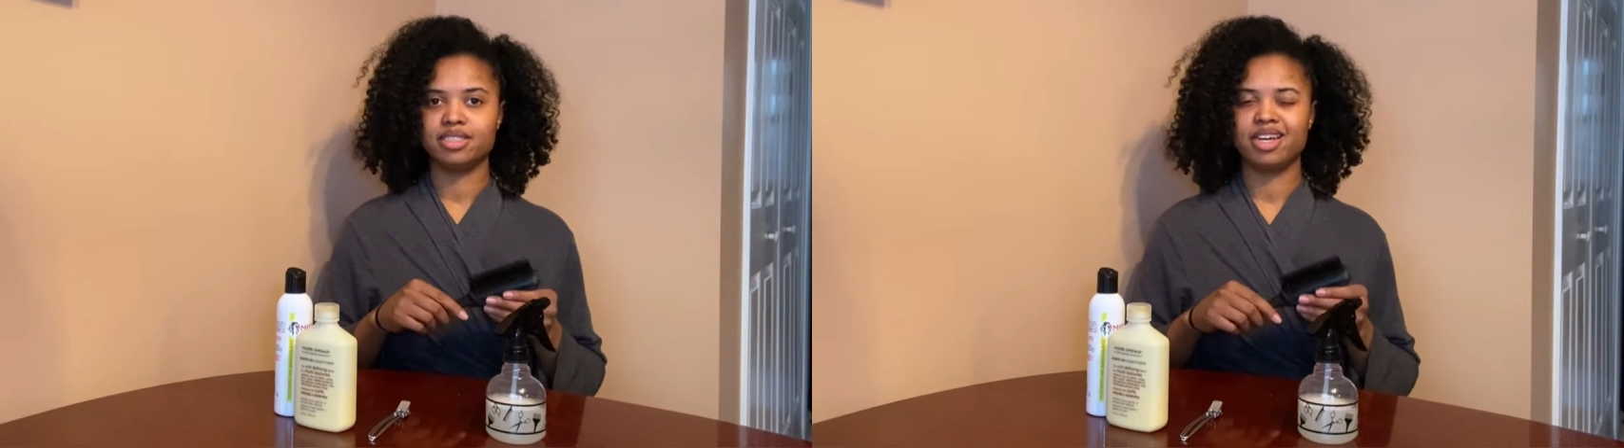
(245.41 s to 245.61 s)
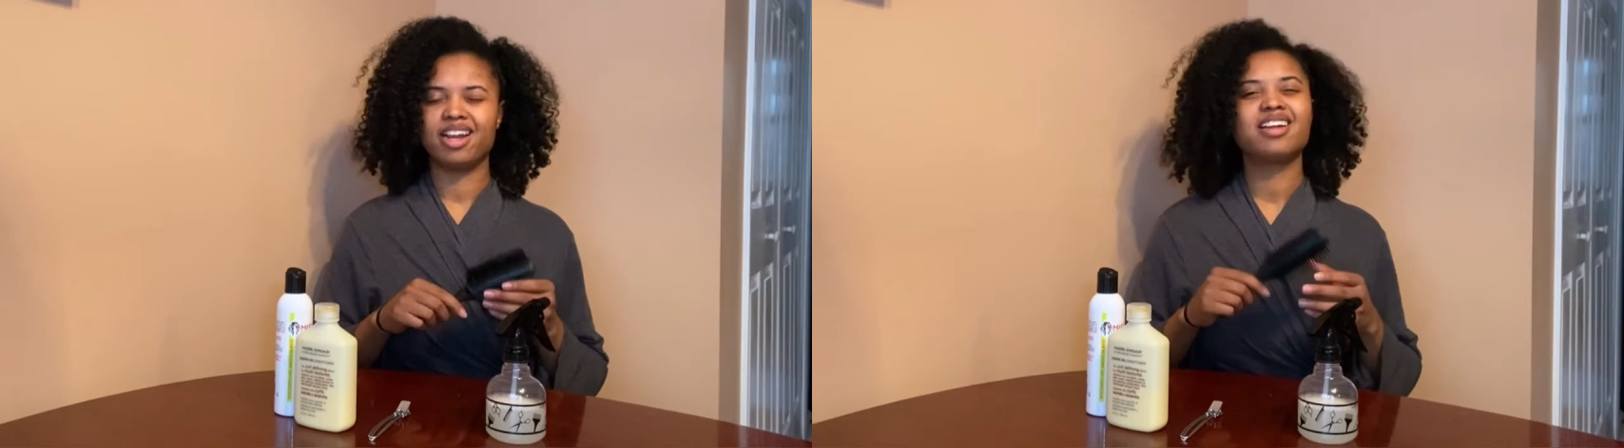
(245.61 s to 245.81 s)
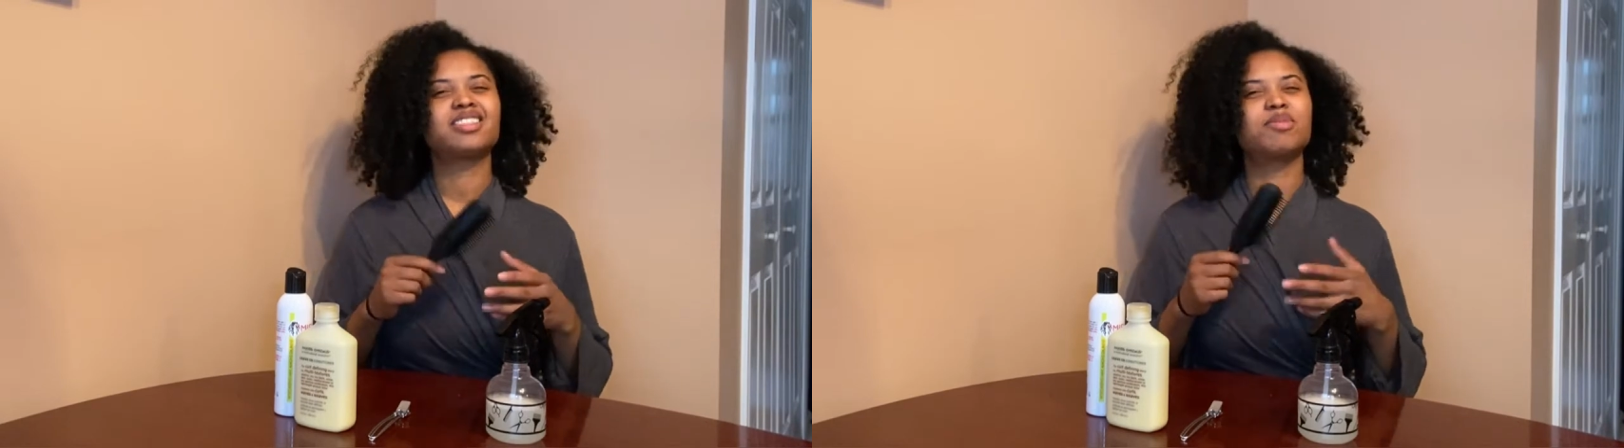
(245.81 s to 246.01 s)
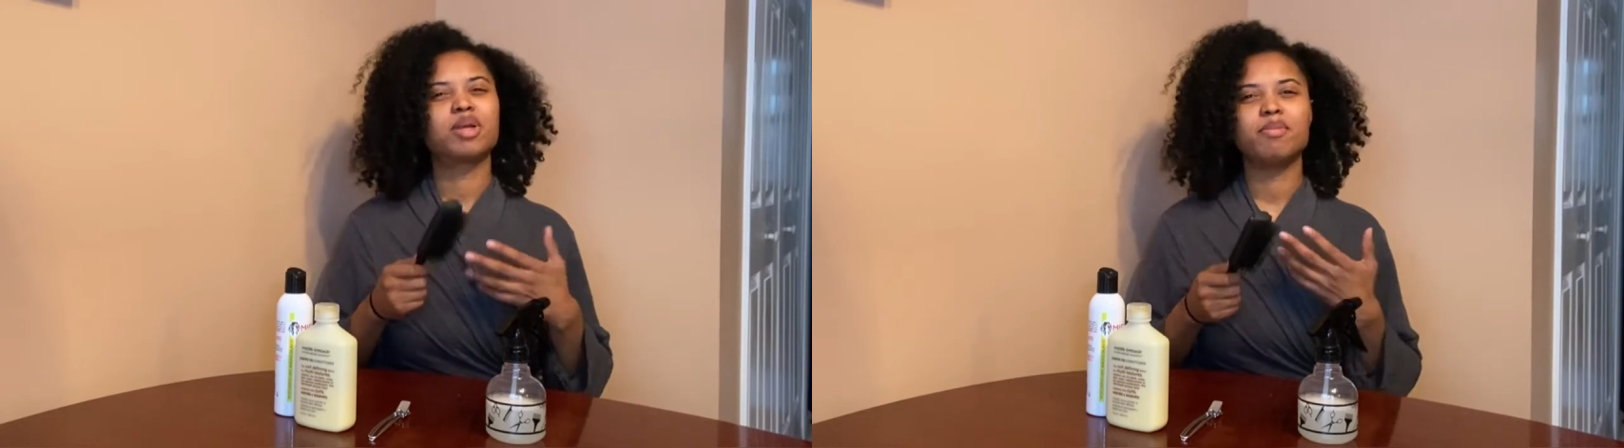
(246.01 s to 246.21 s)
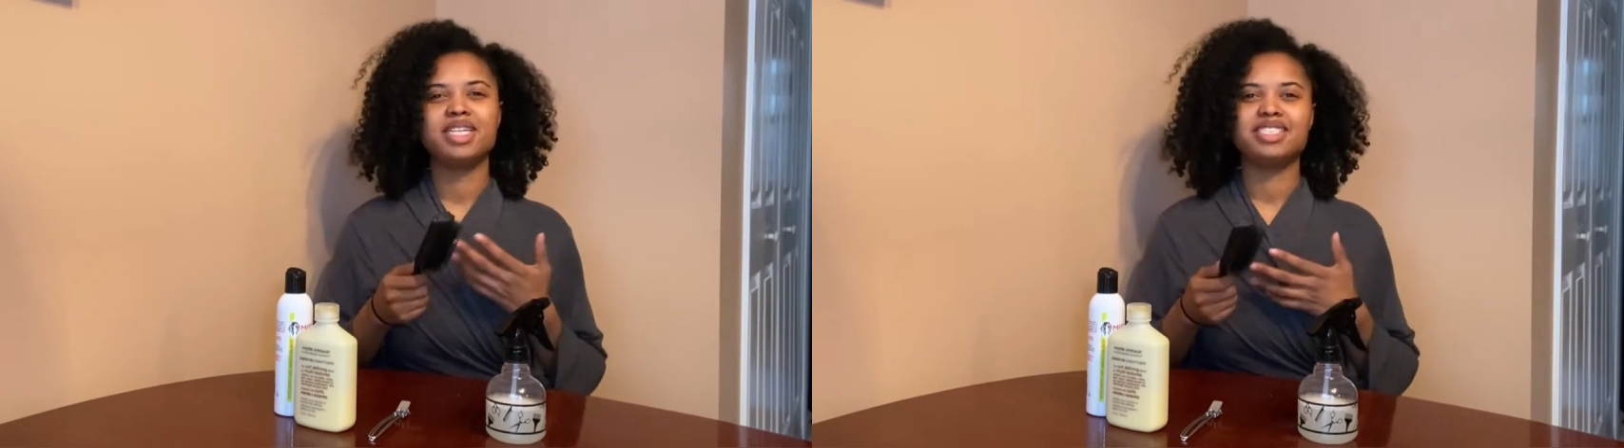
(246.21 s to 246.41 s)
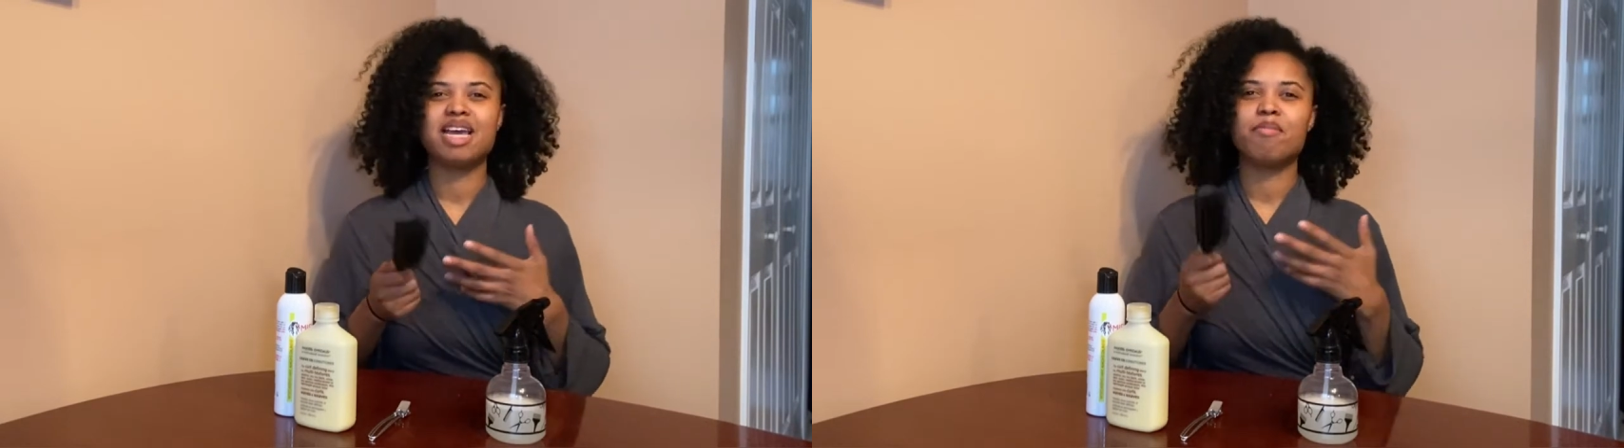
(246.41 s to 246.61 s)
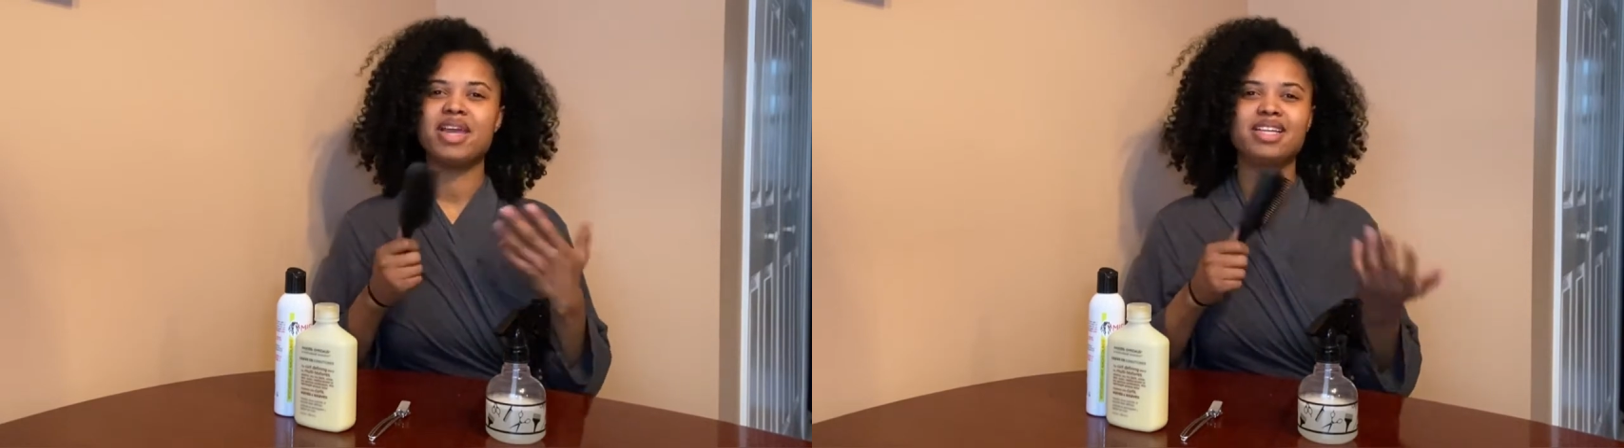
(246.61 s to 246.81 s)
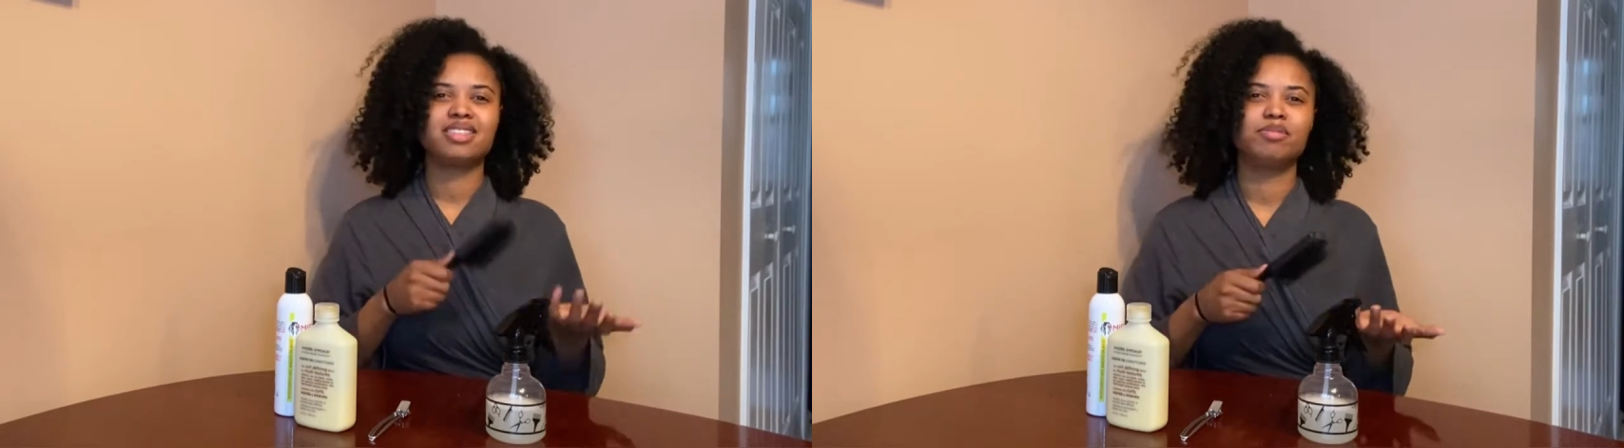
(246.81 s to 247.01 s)
Now there are some companies that
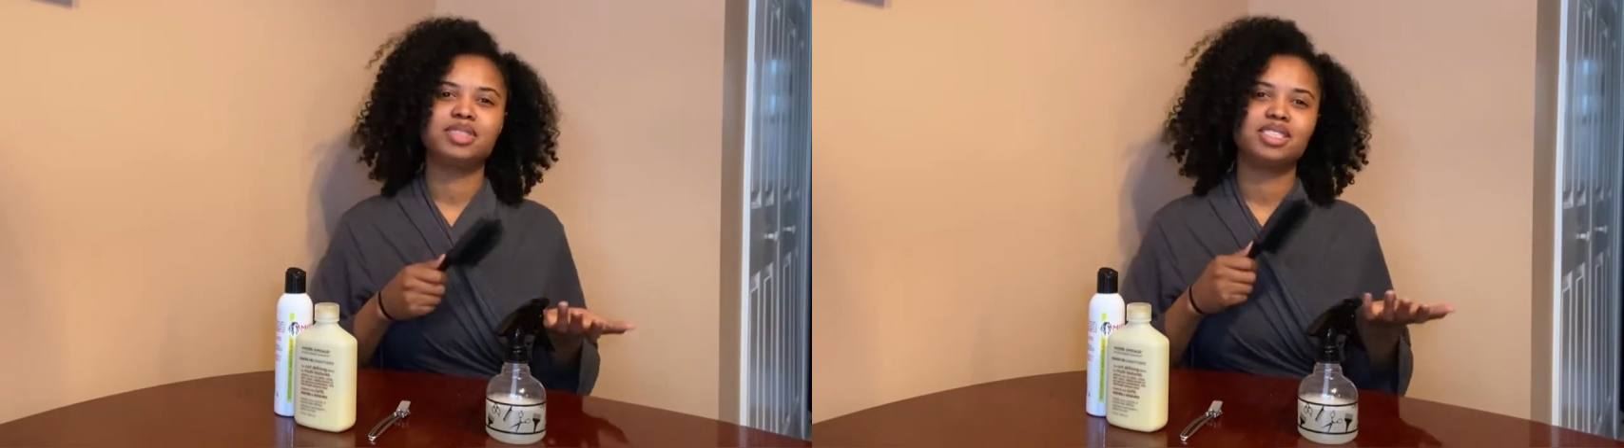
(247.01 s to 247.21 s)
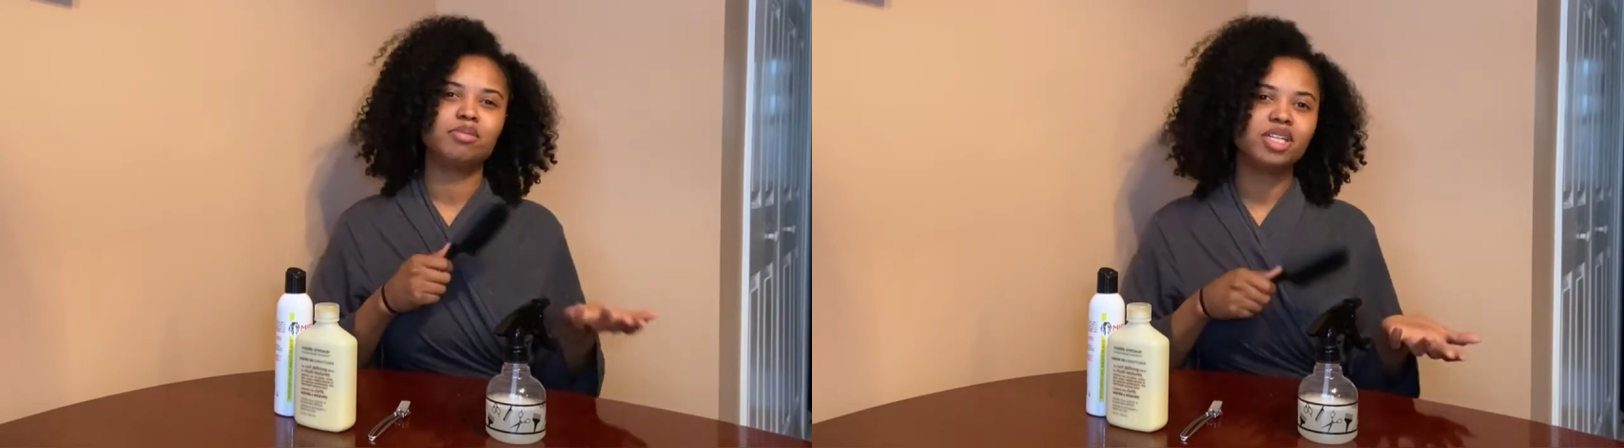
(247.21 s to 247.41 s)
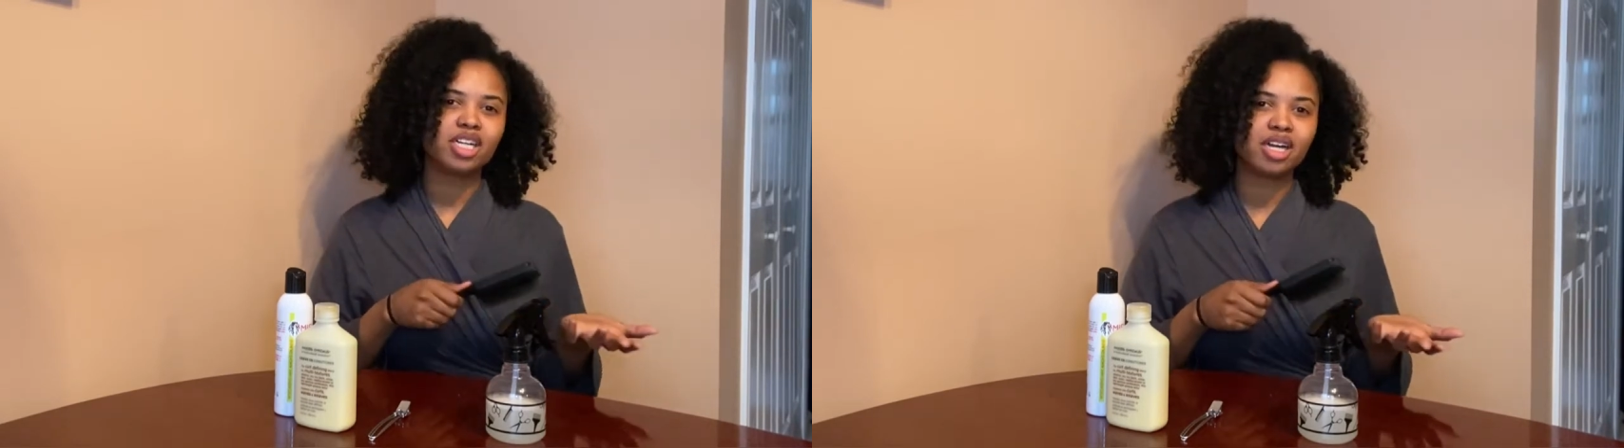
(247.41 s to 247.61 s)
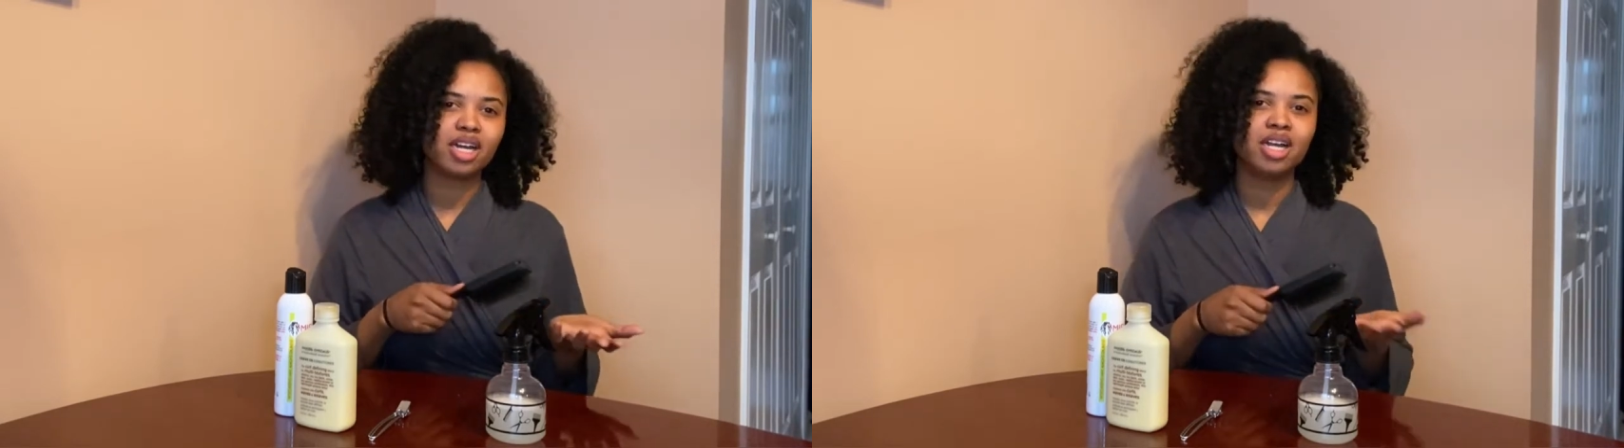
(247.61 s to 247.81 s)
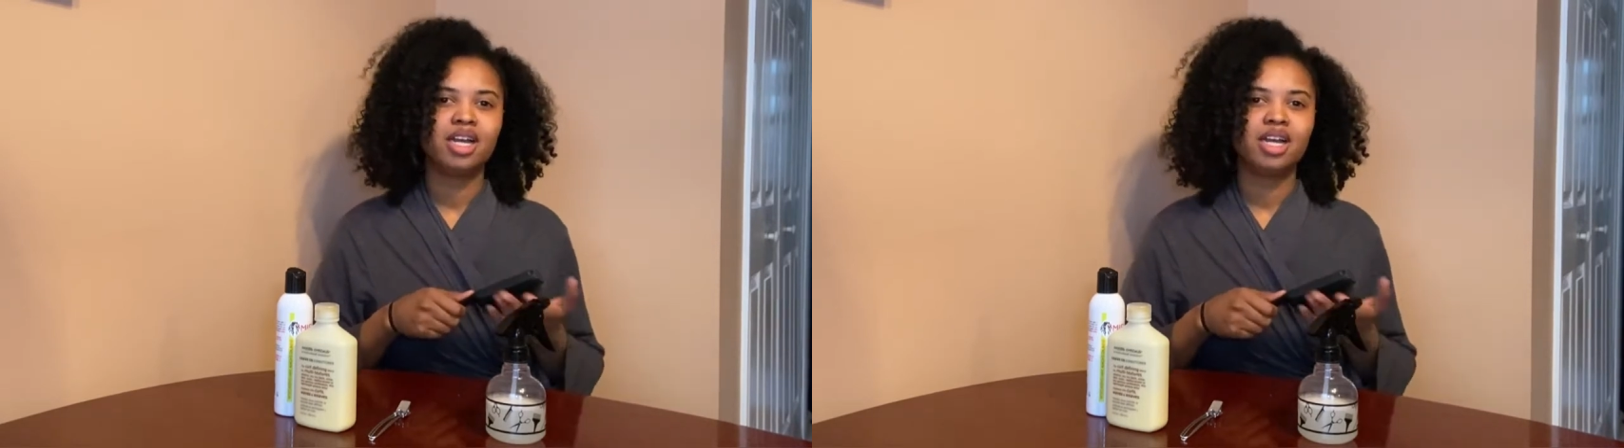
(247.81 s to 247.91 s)
make some similar.